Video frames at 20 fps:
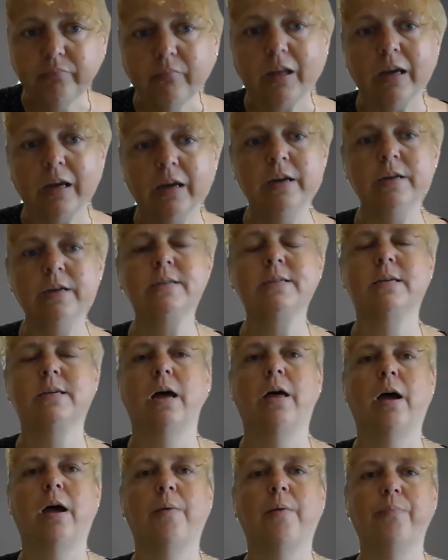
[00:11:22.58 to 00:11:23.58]
is
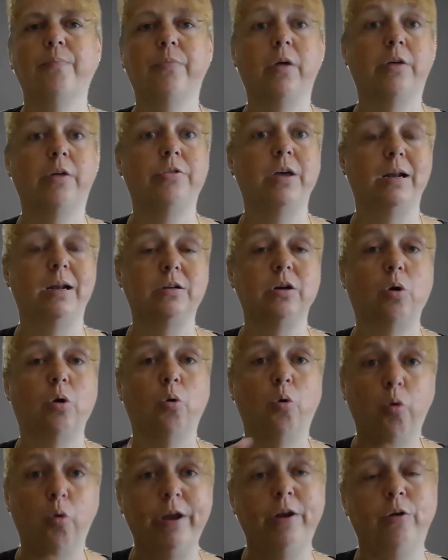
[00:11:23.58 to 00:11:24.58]
that
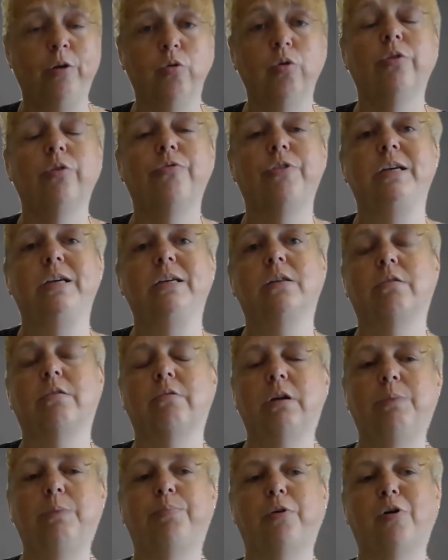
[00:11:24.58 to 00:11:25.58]
in all of these
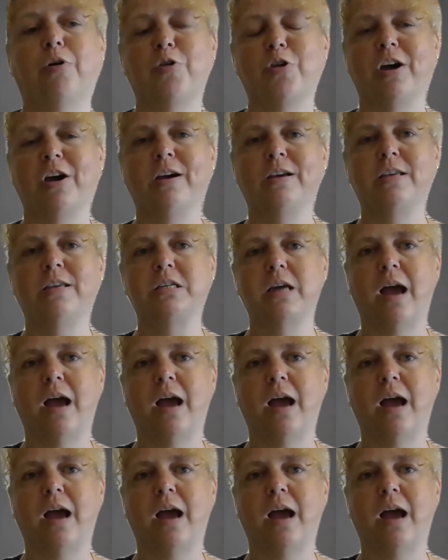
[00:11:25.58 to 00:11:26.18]
three projects,